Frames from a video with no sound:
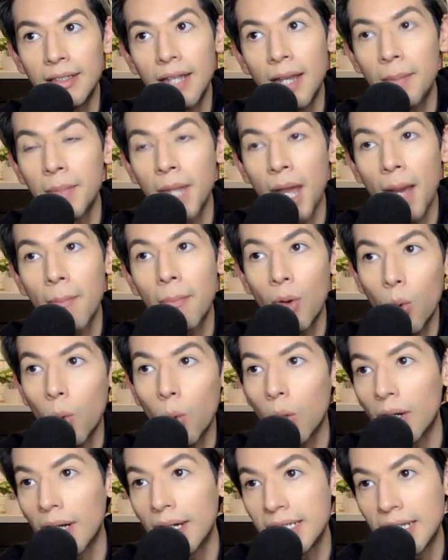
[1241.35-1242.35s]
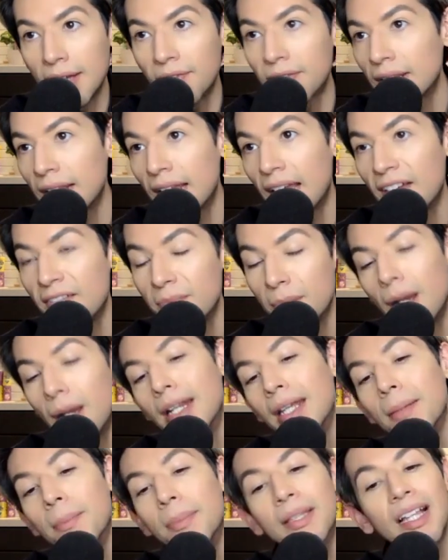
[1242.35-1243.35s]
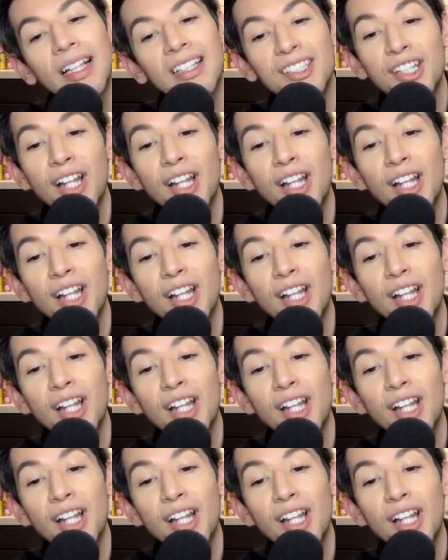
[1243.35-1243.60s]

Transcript: I'm not poor I definitely have money but that's